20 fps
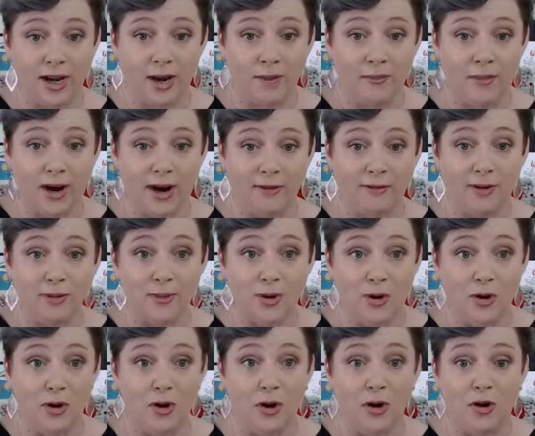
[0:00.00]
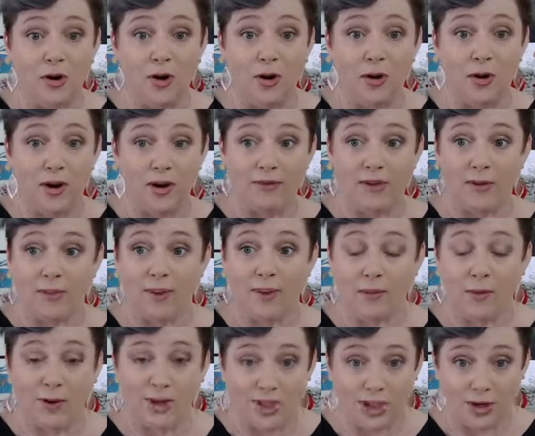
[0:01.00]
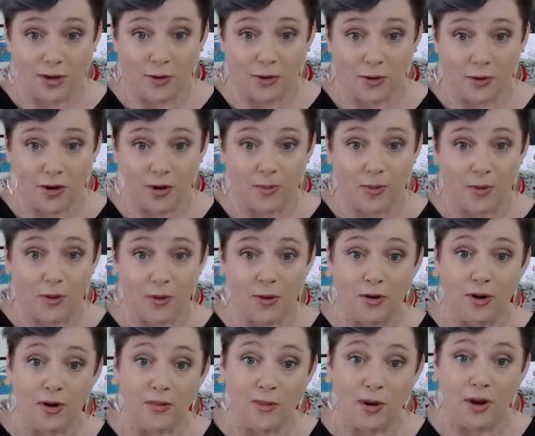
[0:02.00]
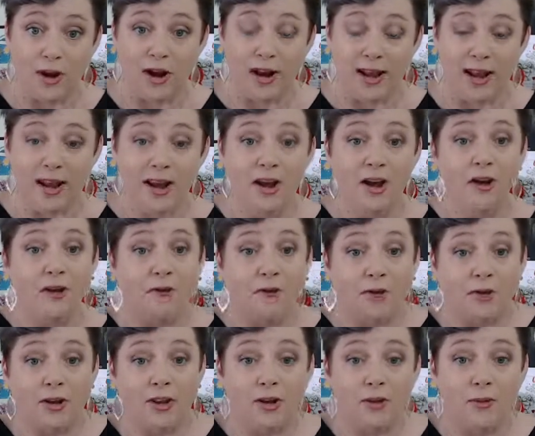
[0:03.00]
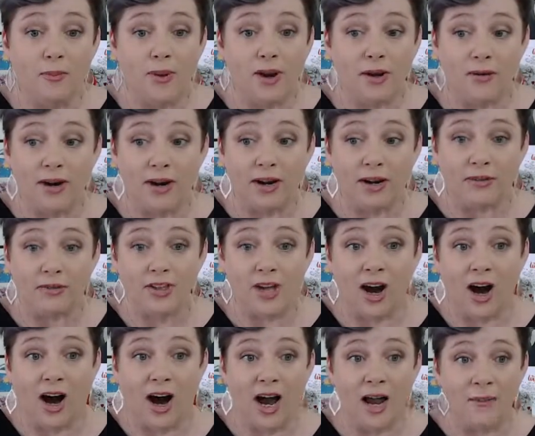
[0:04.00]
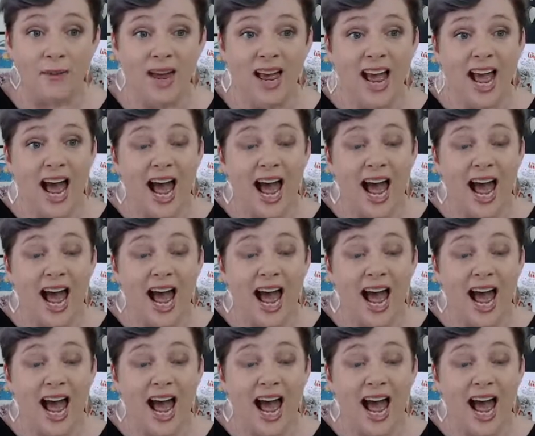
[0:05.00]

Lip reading: to come by from you. You don't know if they've been watching your group or your community for a little period of time.